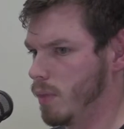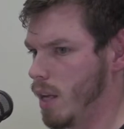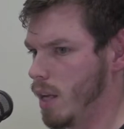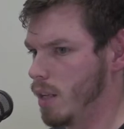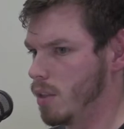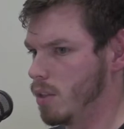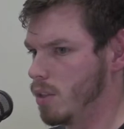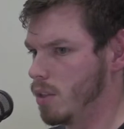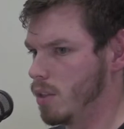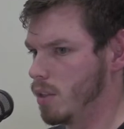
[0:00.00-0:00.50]

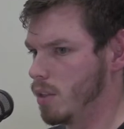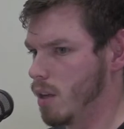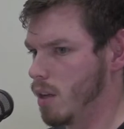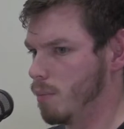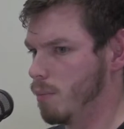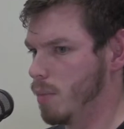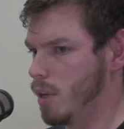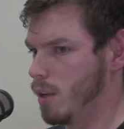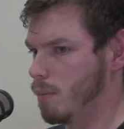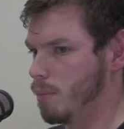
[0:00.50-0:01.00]
that's
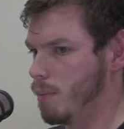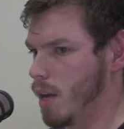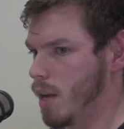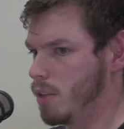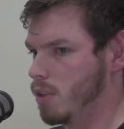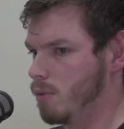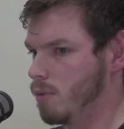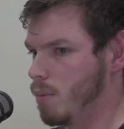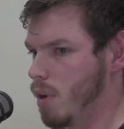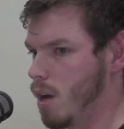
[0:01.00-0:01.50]
a big,
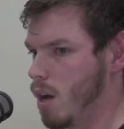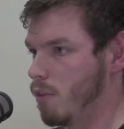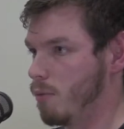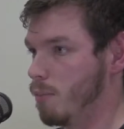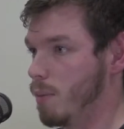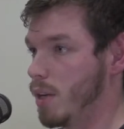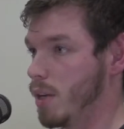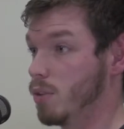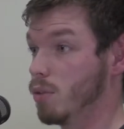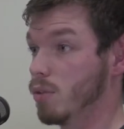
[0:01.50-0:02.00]
massive part
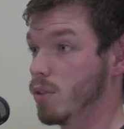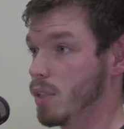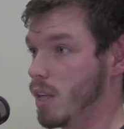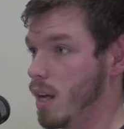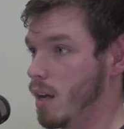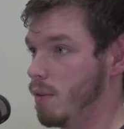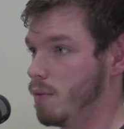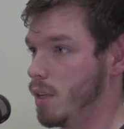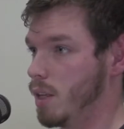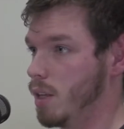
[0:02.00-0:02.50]
of mental
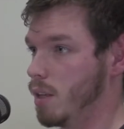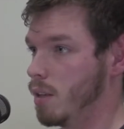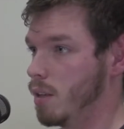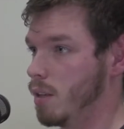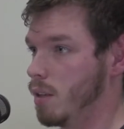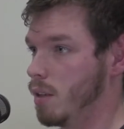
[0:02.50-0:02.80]
safety.